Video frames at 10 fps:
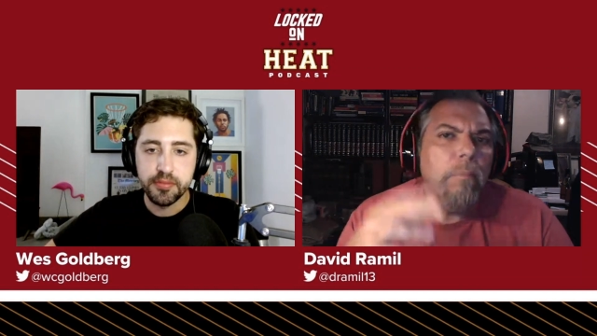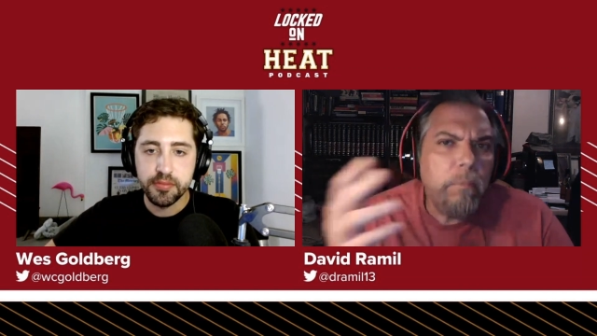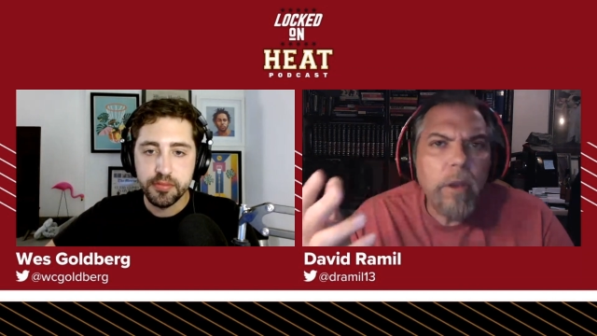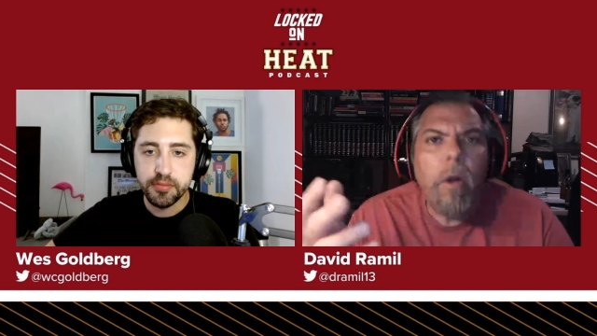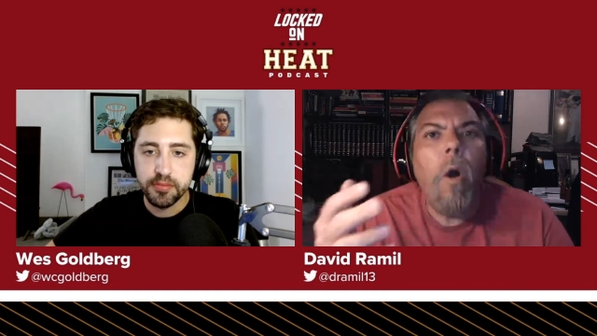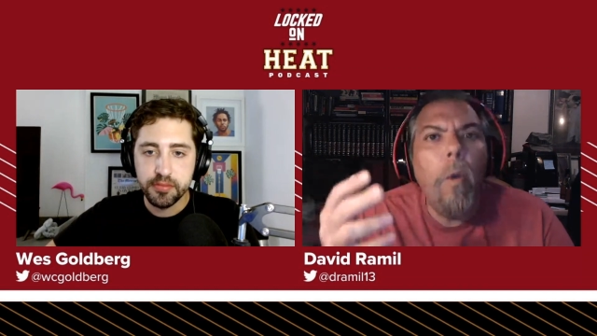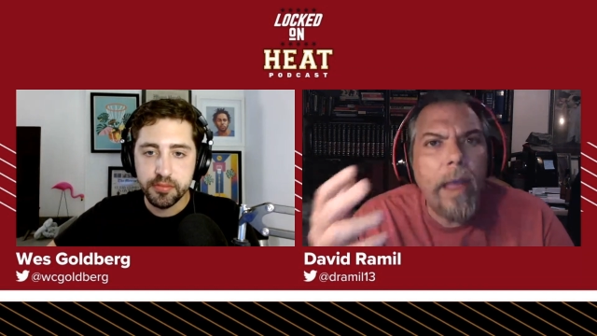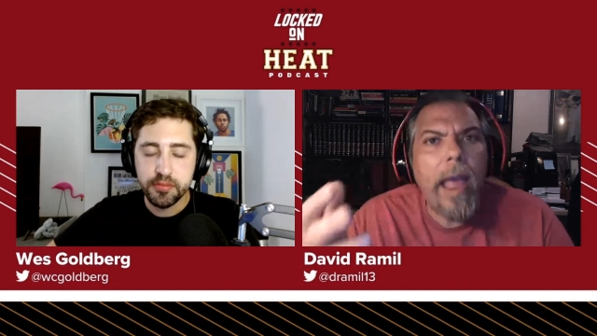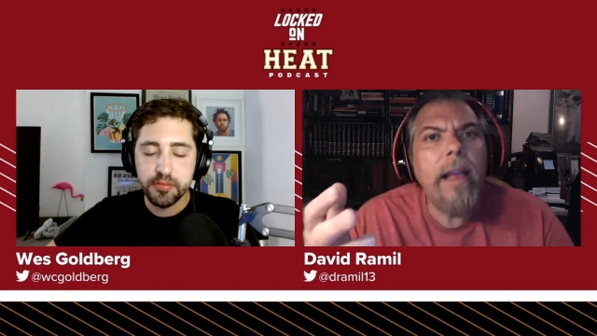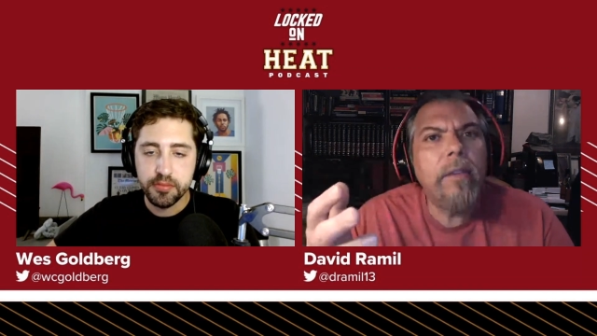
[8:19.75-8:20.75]
Speaker 1: you know,
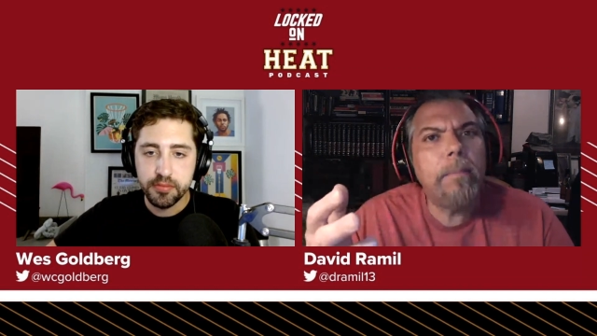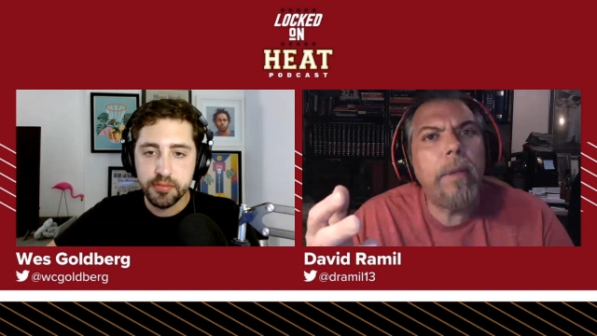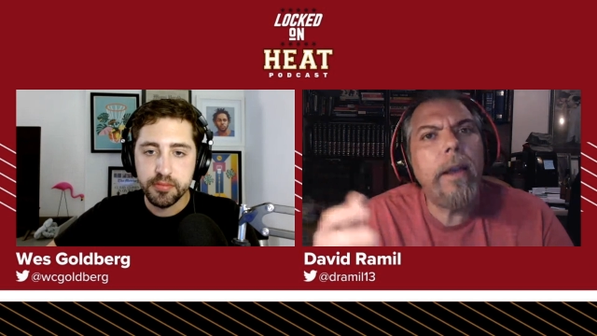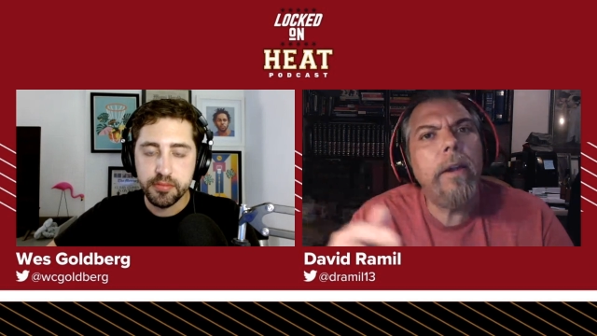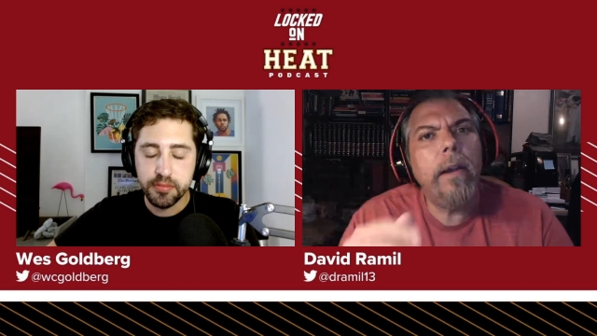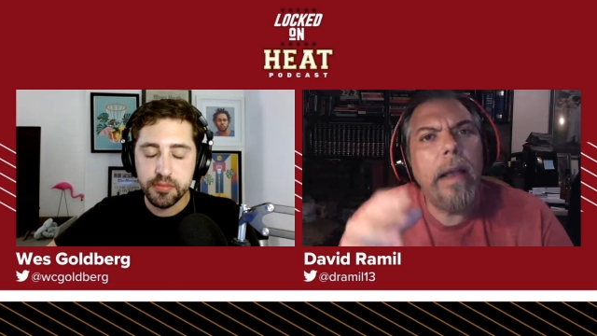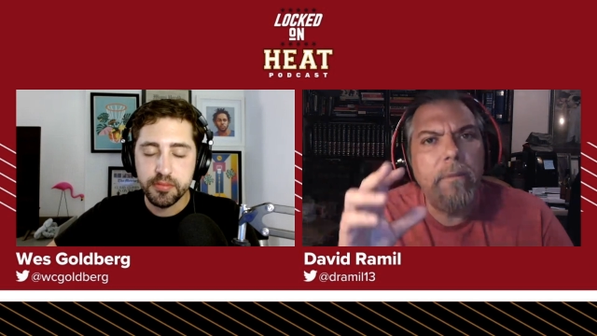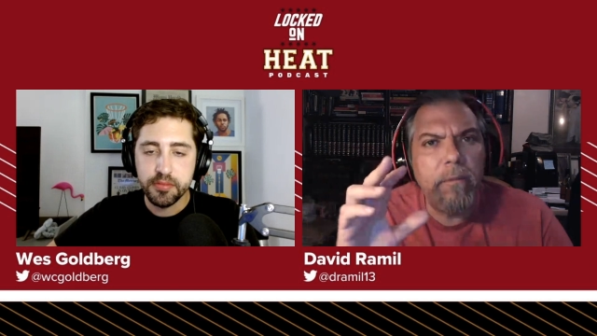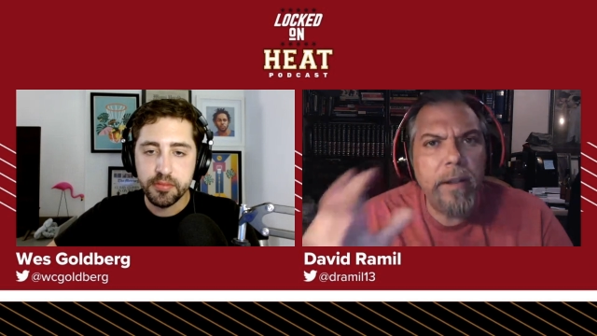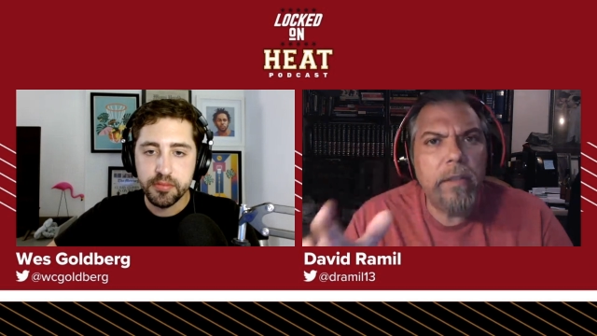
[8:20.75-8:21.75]
okay as a player
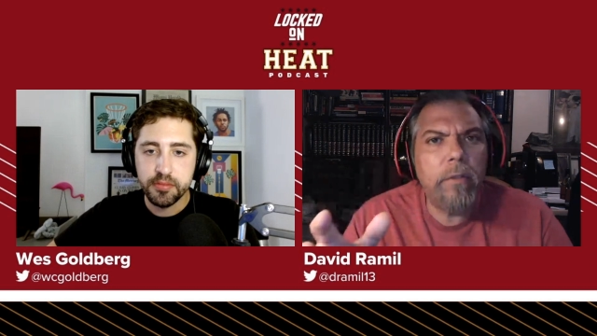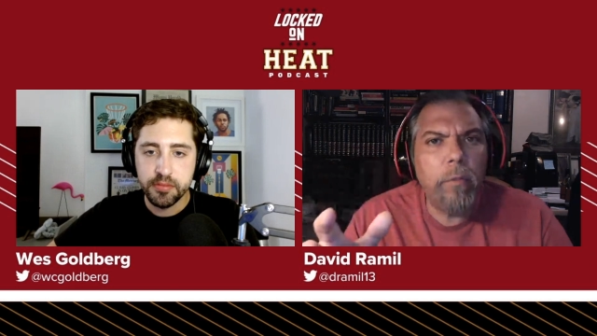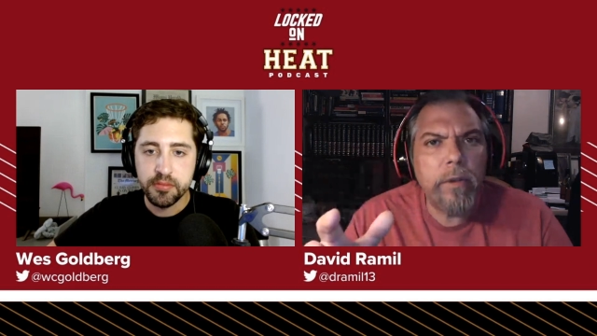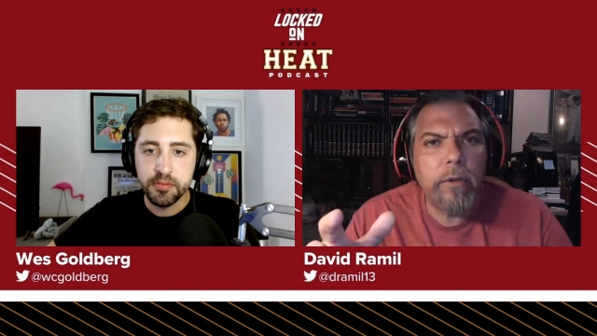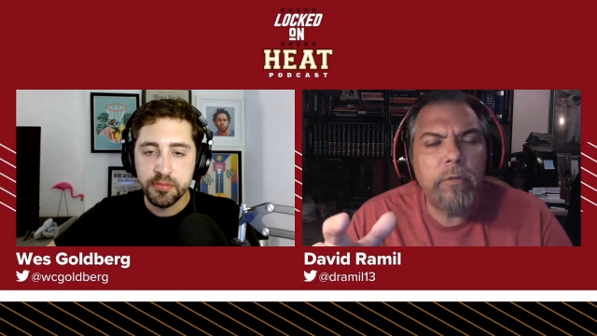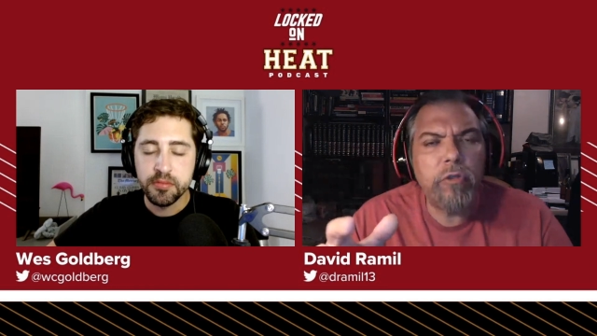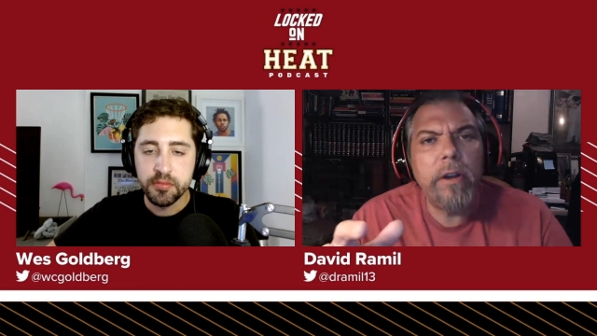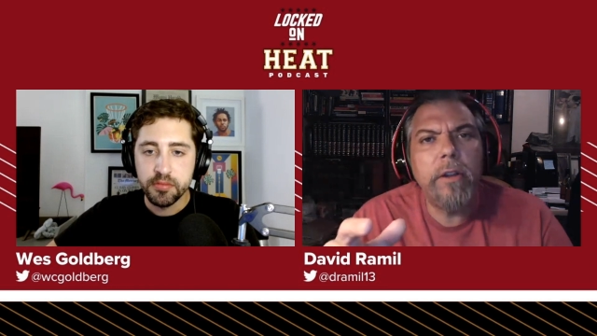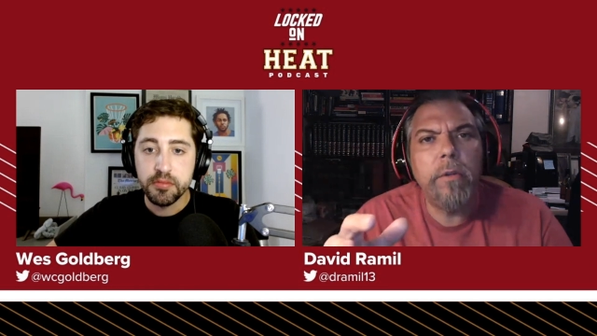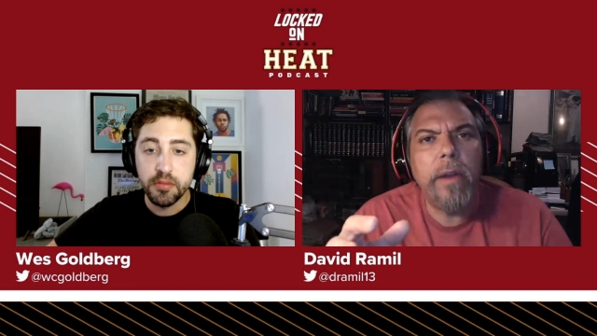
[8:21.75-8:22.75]
and fits what they're
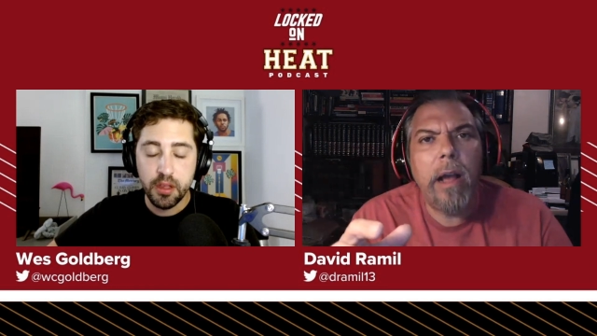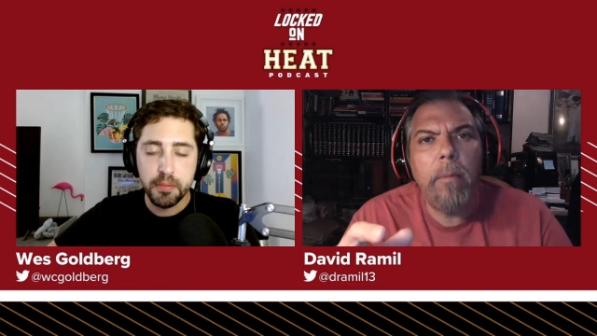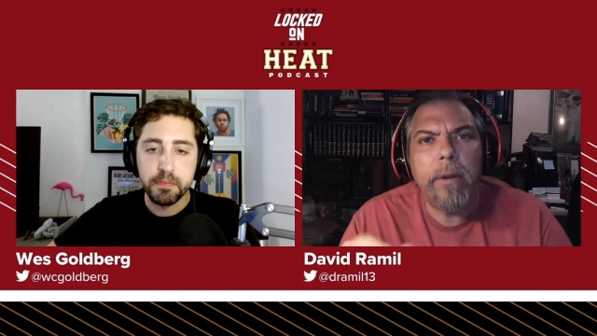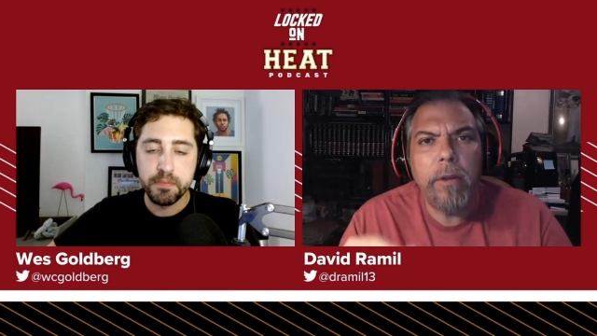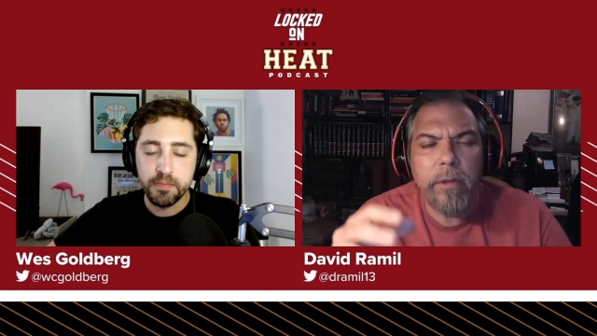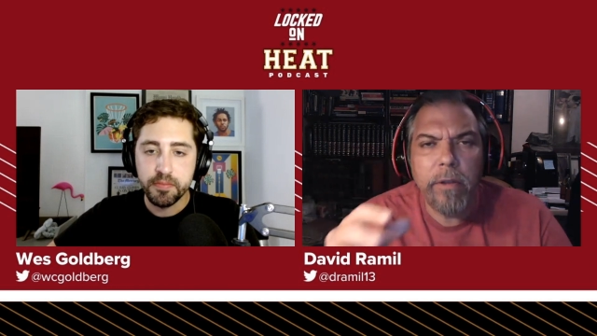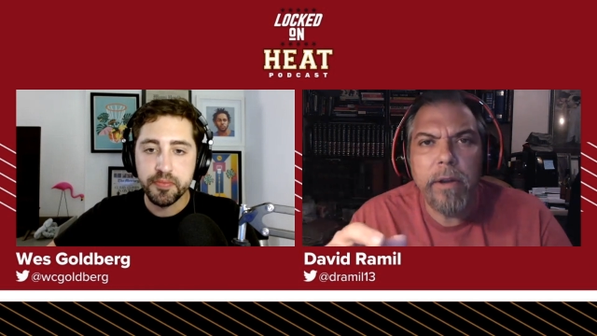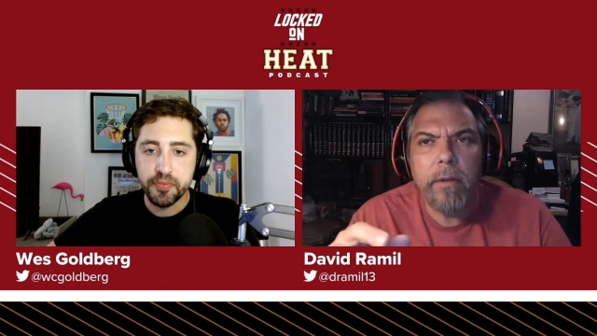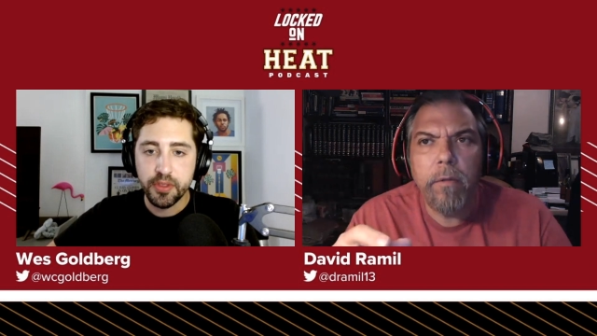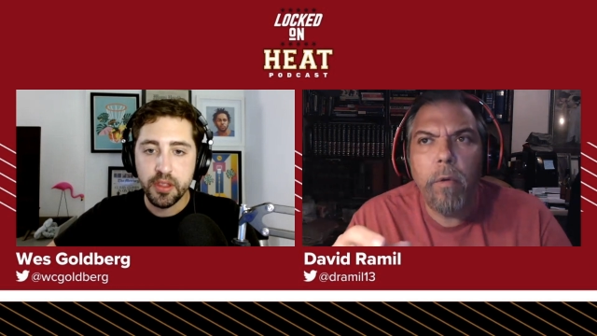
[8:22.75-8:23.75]
trying to do now, but you still
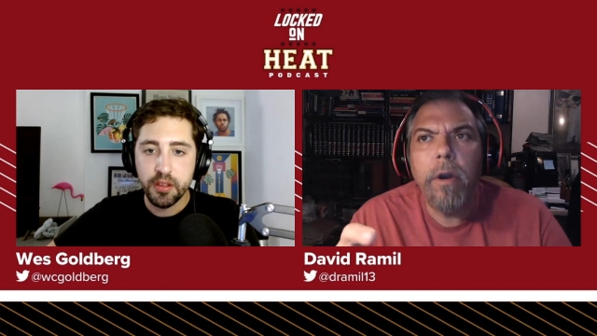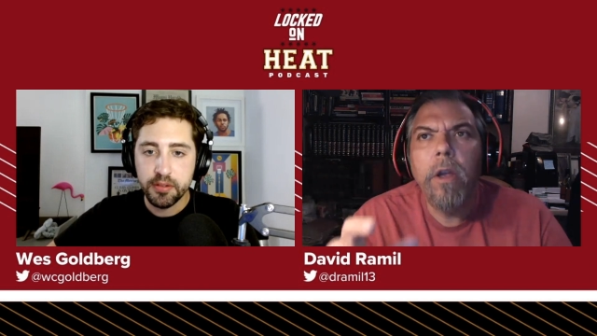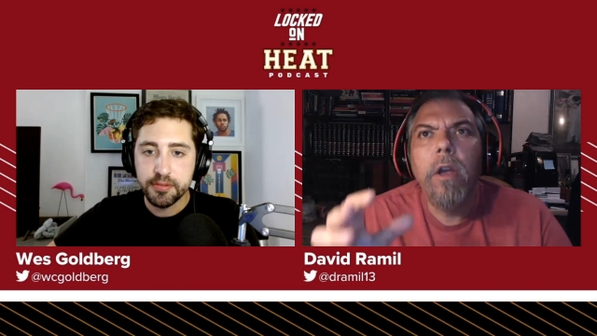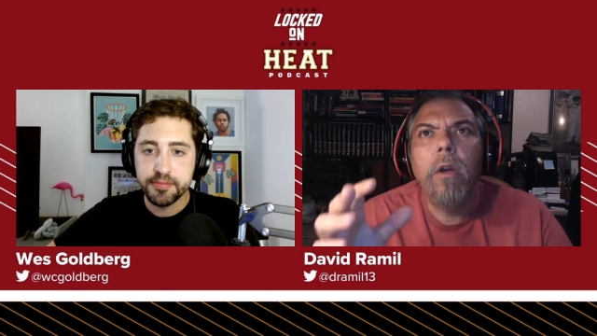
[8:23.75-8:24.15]
need a four.